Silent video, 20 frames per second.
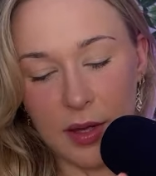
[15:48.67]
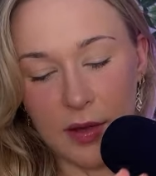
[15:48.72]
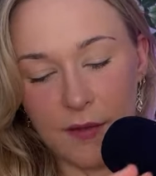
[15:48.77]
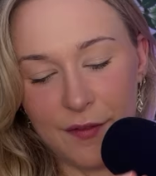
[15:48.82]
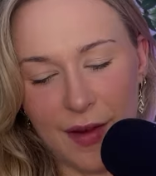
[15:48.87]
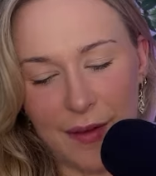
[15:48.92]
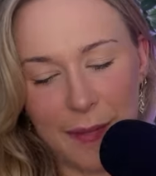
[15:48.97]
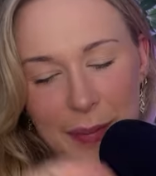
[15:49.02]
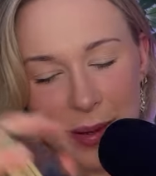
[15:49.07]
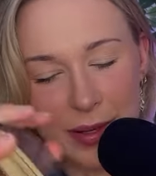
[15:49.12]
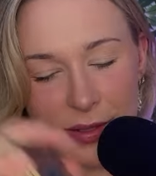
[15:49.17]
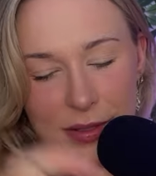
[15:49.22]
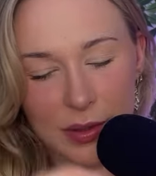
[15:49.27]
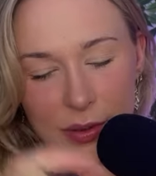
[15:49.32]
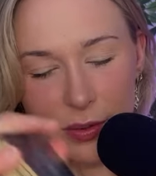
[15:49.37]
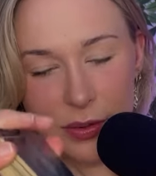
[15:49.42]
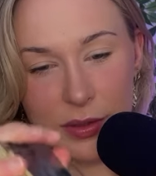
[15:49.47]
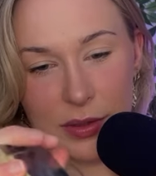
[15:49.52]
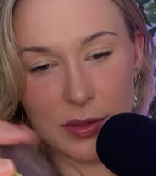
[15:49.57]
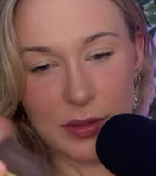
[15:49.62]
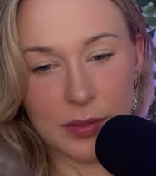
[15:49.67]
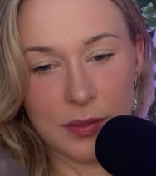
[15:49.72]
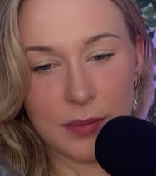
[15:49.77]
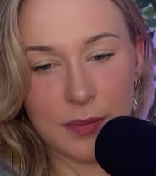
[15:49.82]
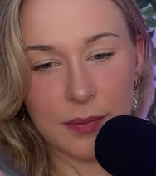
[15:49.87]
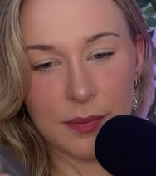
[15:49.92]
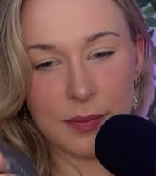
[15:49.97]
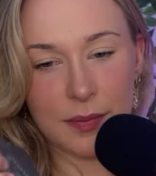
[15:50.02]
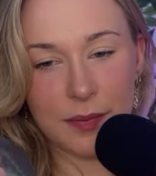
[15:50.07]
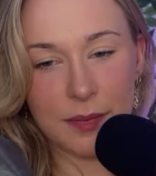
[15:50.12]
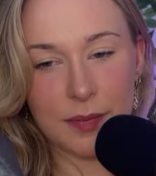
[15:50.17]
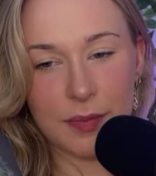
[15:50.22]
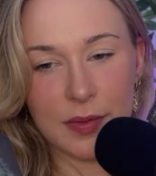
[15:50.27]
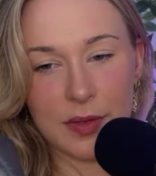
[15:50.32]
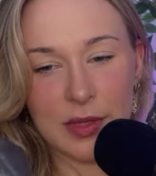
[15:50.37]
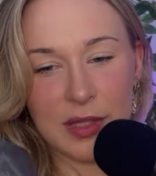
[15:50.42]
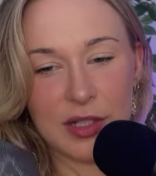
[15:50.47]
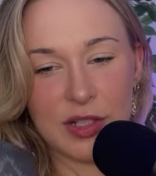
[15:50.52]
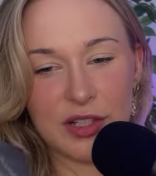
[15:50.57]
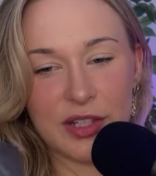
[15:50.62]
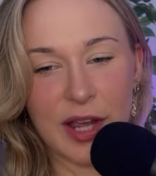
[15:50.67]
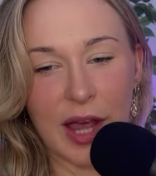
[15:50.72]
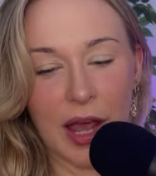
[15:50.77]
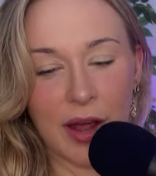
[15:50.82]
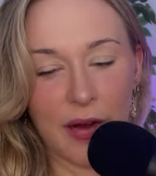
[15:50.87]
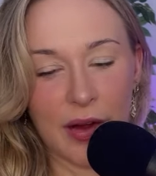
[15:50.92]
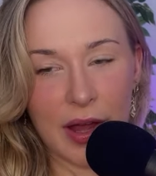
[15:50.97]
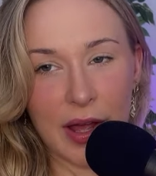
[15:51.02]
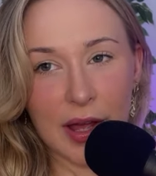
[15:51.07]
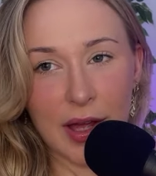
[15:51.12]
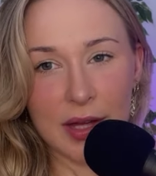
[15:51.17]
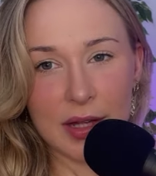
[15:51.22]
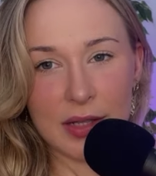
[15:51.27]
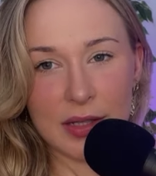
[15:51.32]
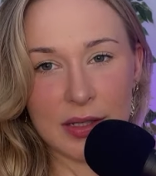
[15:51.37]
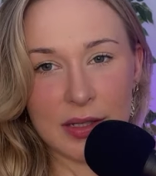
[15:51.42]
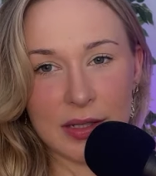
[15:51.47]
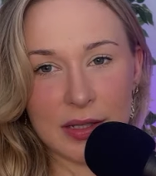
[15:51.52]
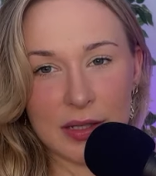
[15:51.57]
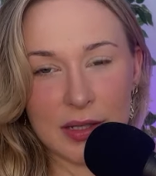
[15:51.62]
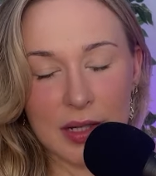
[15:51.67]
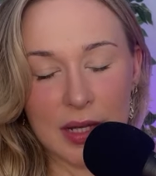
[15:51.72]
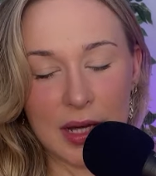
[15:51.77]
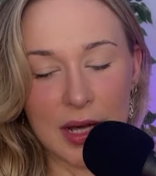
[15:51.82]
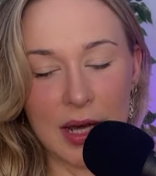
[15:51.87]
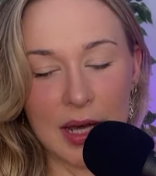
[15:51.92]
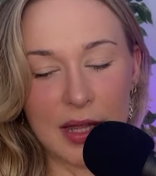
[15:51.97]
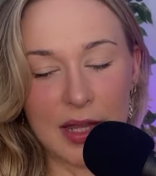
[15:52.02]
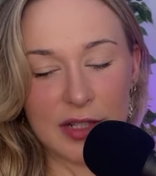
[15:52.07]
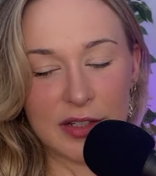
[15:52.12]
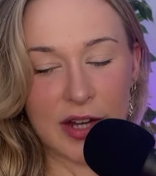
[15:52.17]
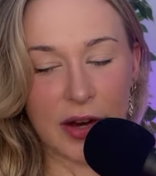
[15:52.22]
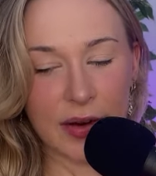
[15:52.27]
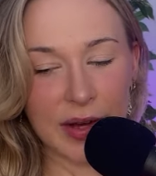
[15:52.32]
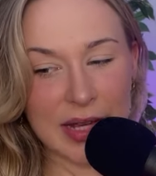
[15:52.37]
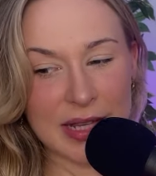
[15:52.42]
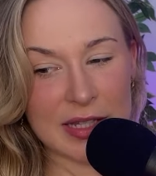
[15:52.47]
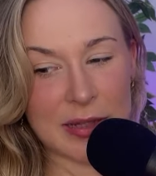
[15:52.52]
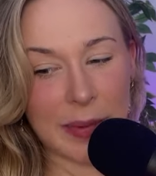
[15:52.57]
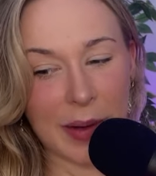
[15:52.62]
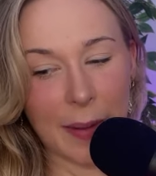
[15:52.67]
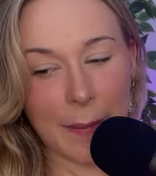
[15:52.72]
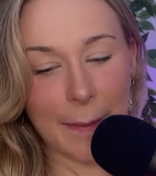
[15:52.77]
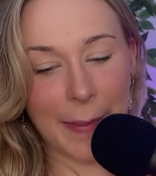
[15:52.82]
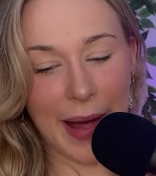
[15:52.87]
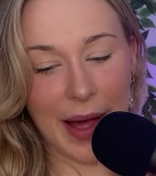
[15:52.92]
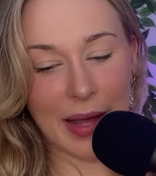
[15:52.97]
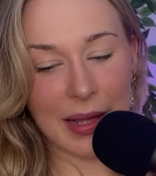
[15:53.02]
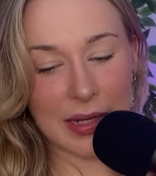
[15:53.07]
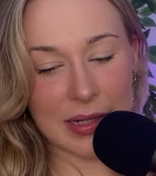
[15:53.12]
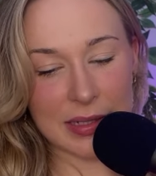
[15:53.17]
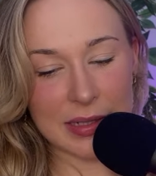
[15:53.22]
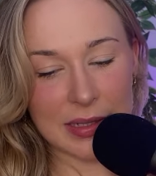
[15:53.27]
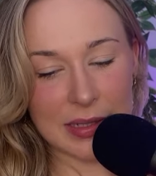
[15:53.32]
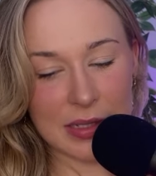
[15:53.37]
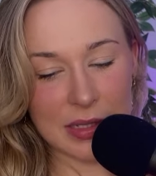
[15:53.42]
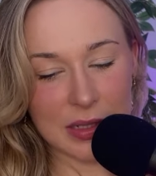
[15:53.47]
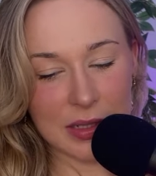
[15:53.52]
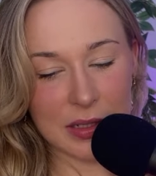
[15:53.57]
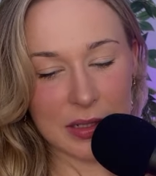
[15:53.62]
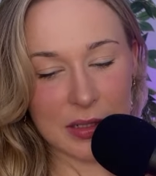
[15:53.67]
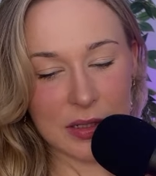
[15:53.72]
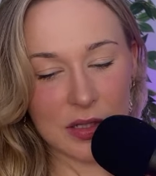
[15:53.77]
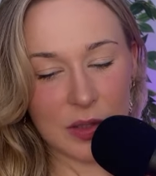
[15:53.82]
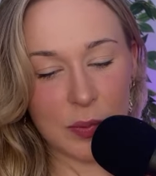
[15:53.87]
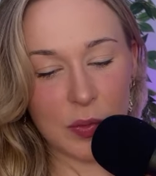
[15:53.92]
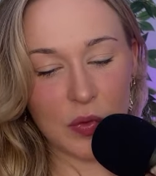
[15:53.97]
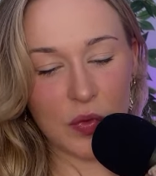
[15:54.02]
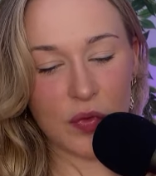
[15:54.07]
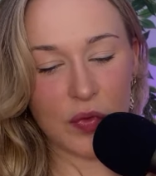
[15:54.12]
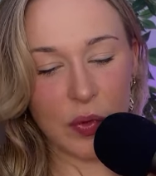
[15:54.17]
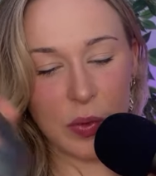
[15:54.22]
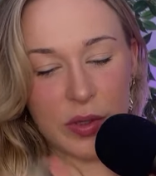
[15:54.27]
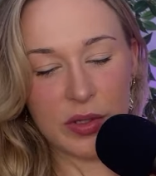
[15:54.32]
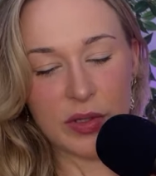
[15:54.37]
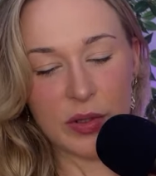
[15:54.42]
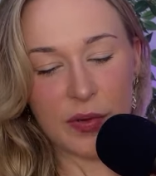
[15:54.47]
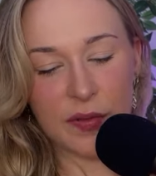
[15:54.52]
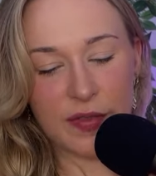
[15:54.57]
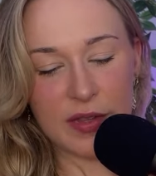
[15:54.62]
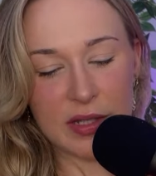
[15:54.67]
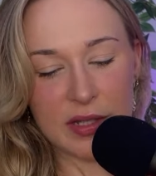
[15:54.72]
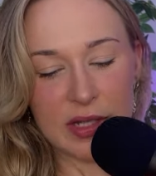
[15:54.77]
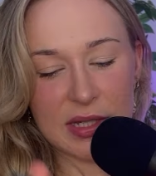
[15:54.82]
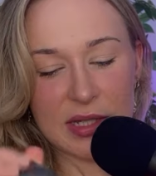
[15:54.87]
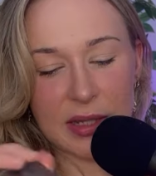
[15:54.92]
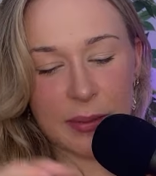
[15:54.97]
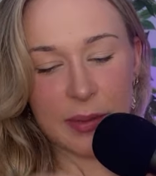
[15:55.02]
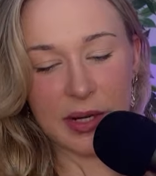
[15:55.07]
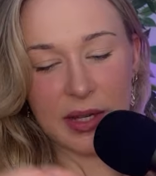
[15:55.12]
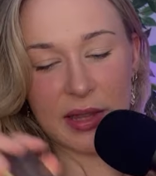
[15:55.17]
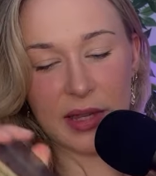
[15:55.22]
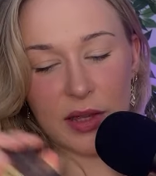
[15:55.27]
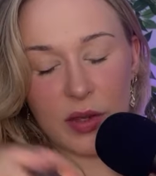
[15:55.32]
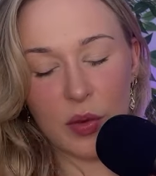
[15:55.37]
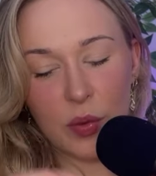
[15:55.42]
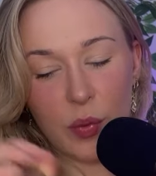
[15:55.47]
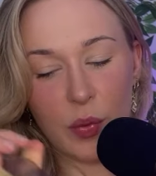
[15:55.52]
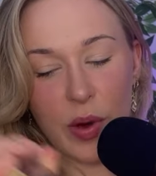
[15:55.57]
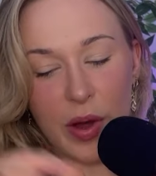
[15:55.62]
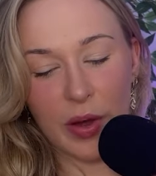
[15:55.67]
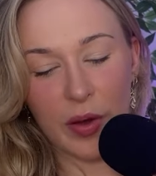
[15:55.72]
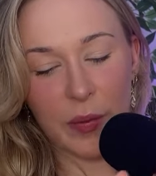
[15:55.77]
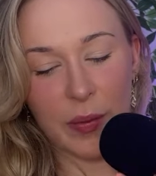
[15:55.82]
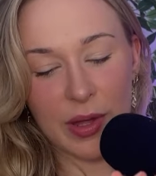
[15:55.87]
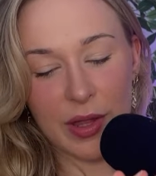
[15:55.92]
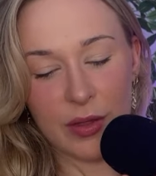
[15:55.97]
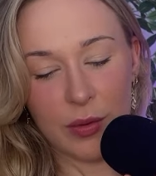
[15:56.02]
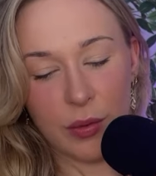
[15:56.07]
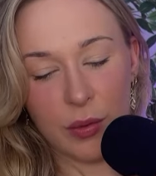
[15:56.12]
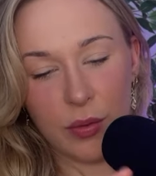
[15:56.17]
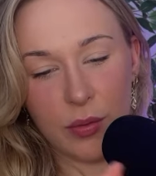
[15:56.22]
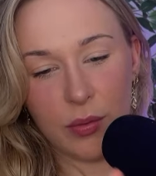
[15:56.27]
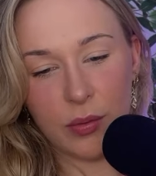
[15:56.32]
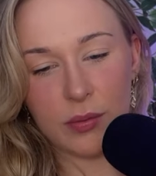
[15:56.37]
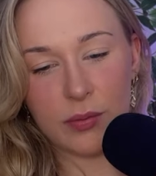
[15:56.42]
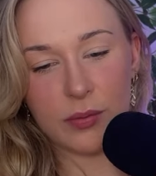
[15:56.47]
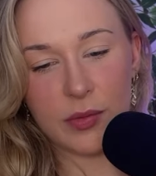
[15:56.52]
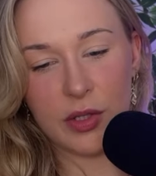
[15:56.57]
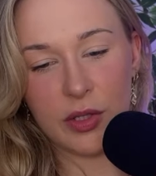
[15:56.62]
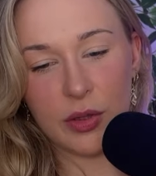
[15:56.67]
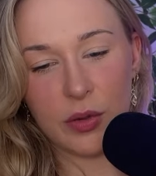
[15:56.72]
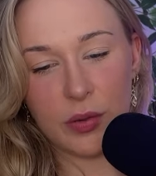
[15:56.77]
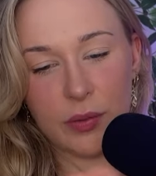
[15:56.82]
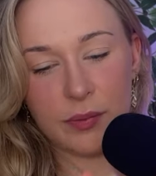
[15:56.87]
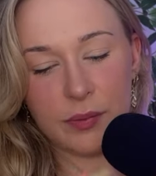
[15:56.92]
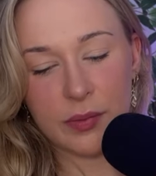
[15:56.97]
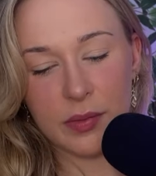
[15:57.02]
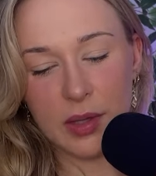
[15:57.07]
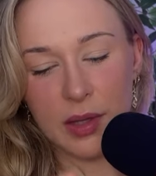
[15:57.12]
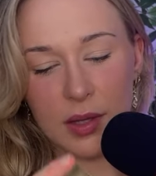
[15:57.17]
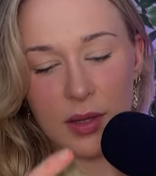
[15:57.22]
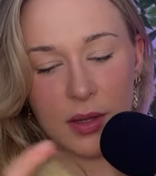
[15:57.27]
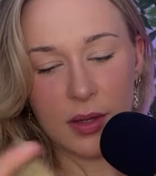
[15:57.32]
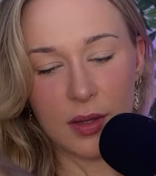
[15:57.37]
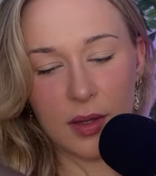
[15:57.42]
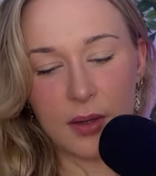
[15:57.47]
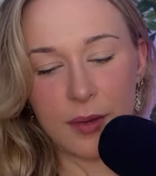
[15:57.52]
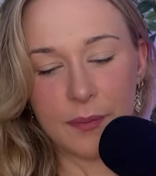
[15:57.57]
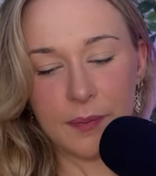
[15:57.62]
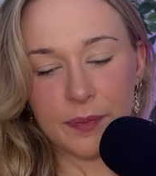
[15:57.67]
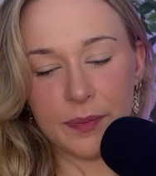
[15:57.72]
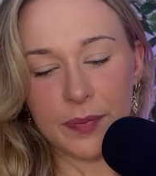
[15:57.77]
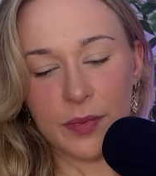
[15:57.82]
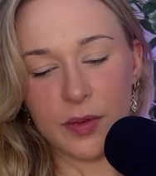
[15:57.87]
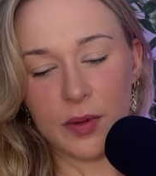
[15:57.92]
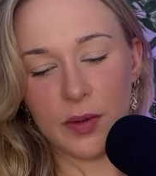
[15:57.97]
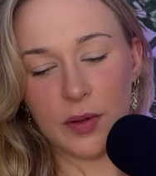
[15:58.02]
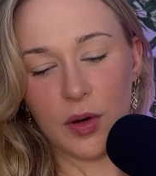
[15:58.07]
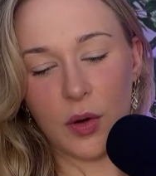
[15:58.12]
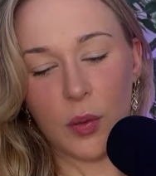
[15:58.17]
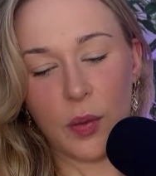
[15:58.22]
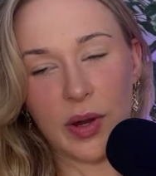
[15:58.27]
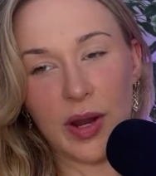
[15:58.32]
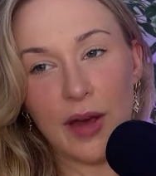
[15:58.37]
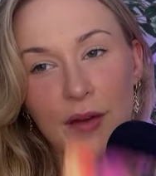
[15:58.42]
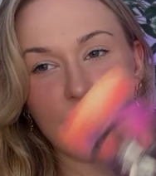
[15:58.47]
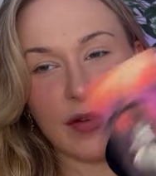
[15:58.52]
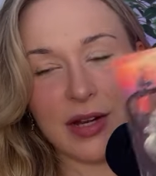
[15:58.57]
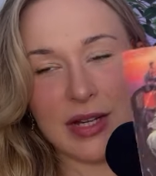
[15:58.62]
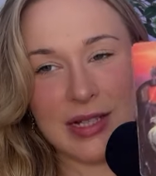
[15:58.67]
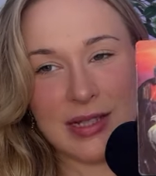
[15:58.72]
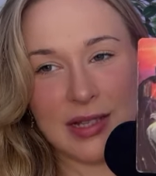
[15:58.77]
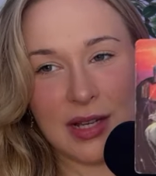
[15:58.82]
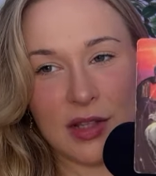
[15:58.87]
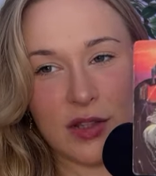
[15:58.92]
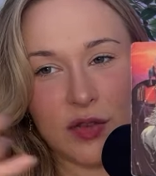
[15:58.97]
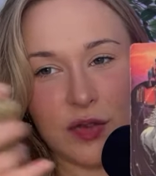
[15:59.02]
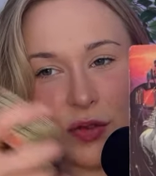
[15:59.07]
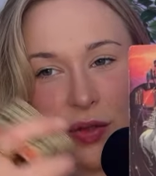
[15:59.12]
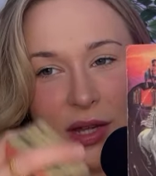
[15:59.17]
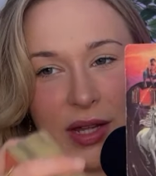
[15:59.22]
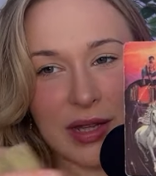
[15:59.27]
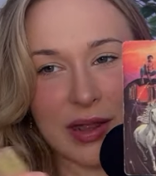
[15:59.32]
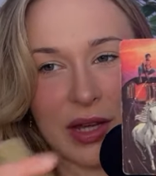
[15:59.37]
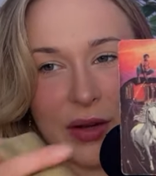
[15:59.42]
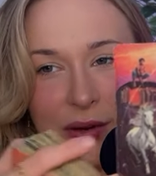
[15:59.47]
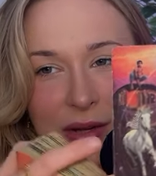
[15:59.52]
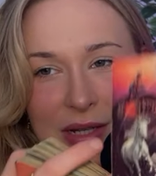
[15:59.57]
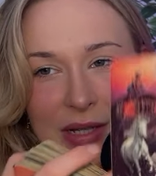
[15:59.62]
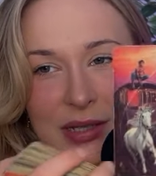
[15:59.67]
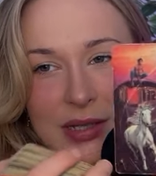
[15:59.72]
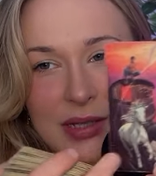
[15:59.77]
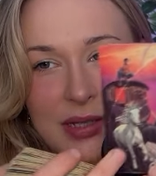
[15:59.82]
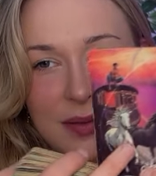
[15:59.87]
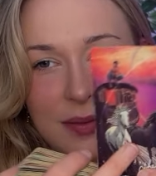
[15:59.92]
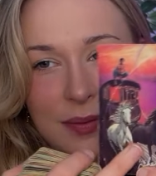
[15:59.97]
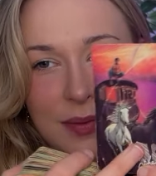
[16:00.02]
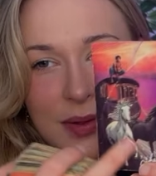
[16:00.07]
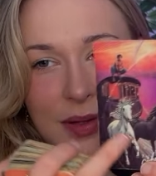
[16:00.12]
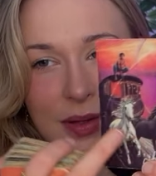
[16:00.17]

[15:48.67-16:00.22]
Five of Pentacles, the Chariot. The Chariot is about balance to move forward. So if this is somebody that you work with, or, you know, or whatever, it does feel like there is